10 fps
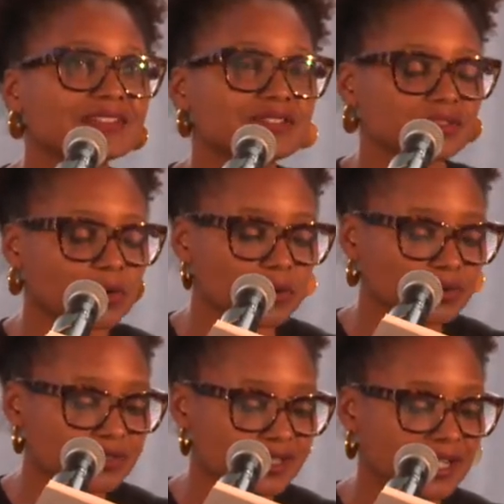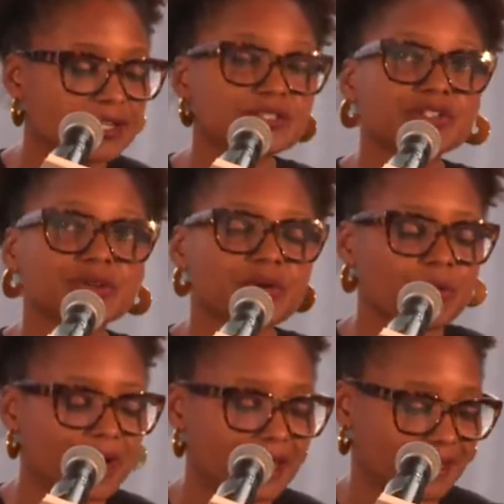souls to
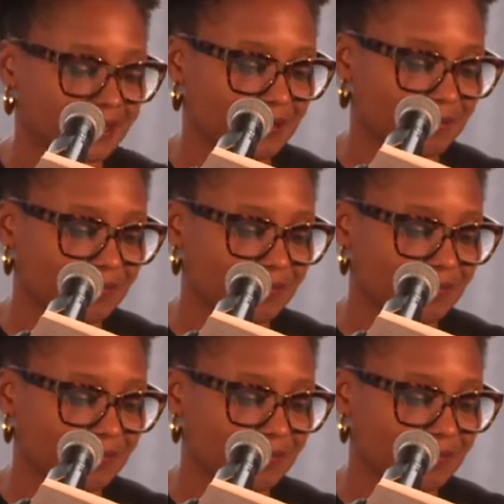quake.